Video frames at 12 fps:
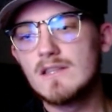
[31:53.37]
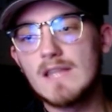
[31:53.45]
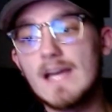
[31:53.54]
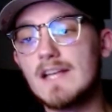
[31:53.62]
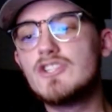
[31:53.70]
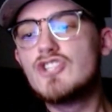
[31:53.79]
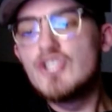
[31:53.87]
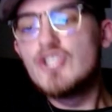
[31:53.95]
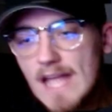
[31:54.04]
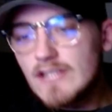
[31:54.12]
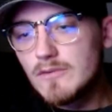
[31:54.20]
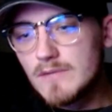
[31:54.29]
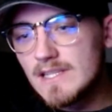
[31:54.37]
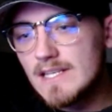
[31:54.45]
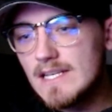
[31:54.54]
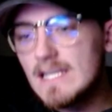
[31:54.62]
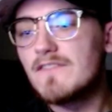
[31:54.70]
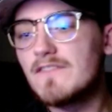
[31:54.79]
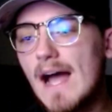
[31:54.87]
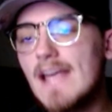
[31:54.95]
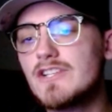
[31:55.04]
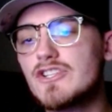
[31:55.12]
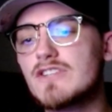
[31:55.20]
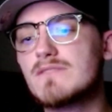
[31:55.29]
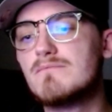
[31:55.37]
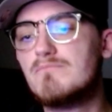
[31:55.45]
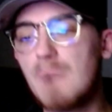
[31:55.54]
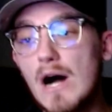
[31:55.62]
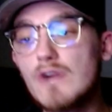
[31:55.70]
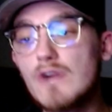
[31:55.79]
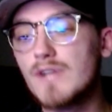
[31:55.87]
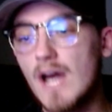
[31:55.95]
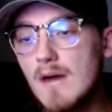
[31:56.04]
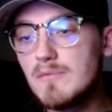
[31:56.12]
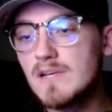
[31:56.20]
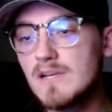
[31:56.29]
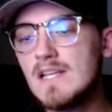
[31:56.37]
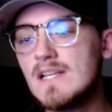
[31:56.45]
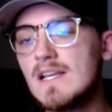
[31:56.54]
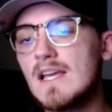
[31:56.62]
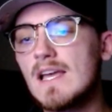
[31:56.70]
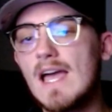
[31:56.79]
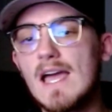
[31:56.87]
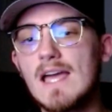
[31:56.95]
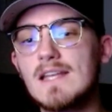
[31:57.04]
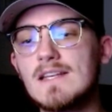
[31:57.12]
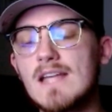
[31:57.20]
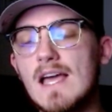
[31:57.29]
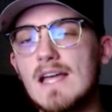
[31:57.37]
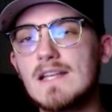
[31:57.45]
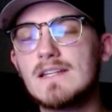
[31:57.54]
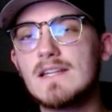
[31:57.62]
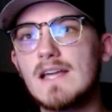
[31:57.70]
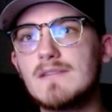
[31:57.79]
Like, genuinely, if I had just buckled up and